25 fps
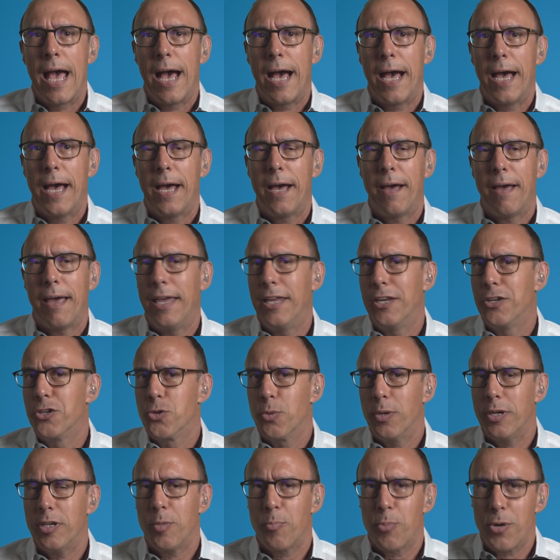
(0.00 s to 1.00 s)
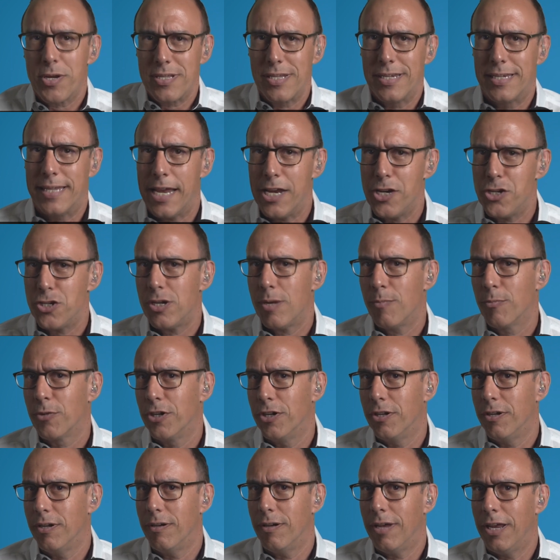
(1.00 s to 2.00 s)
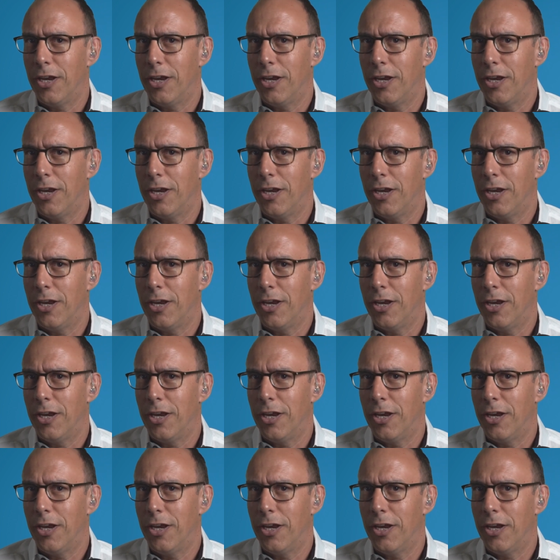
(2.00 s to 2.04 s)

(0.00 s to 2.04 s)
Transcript: And during the presentation, I'm going to